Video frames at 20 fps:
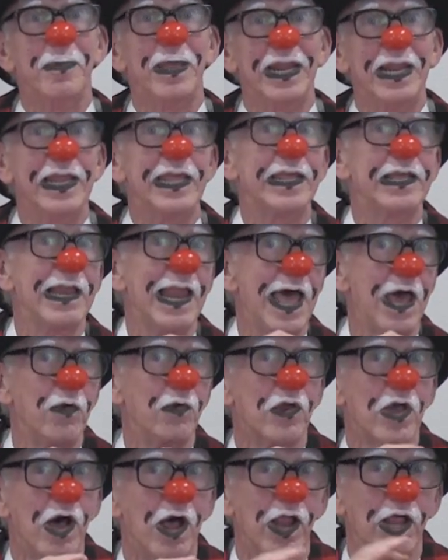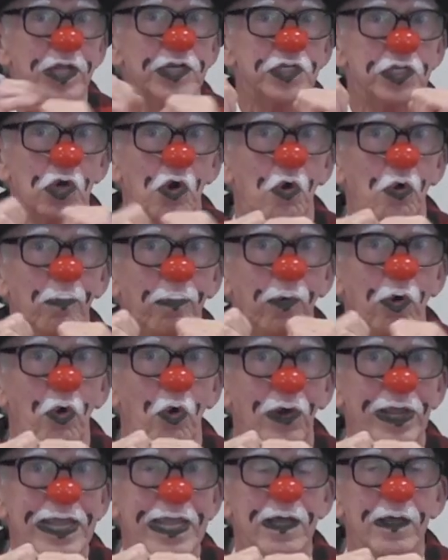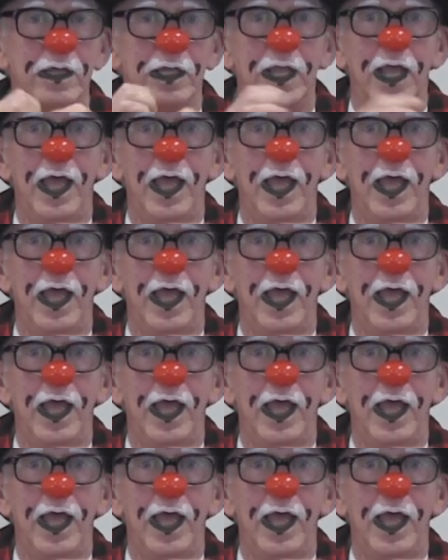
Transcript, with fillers: Bailey Clown College. Oh boy.